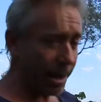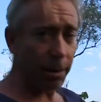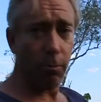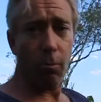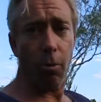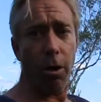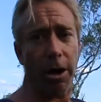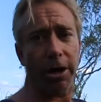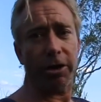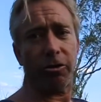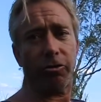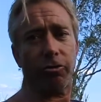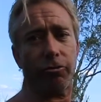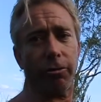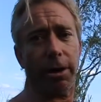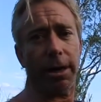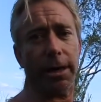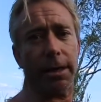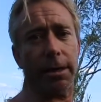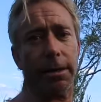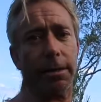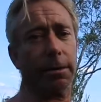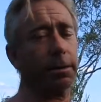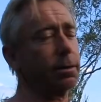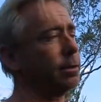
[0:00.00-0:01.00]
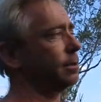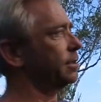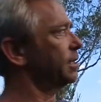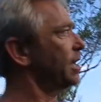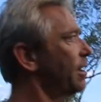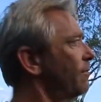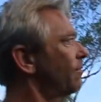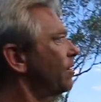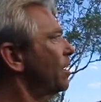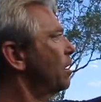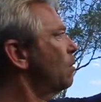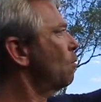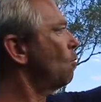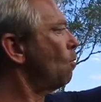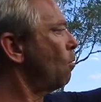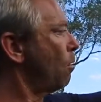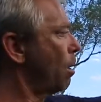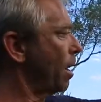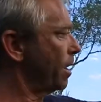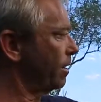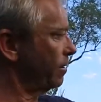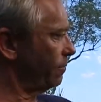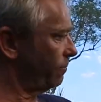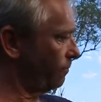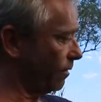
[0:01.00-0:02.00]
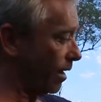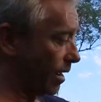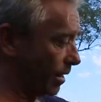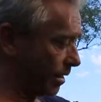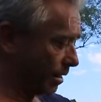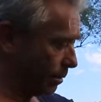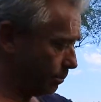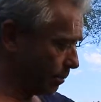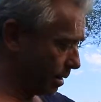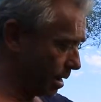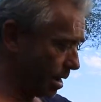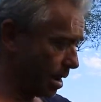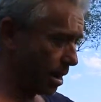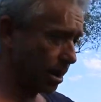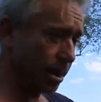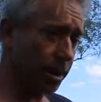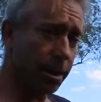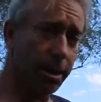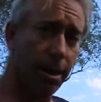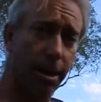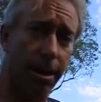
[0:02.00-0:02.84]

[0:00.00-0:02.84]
and white tree, because they have that white flaky bark,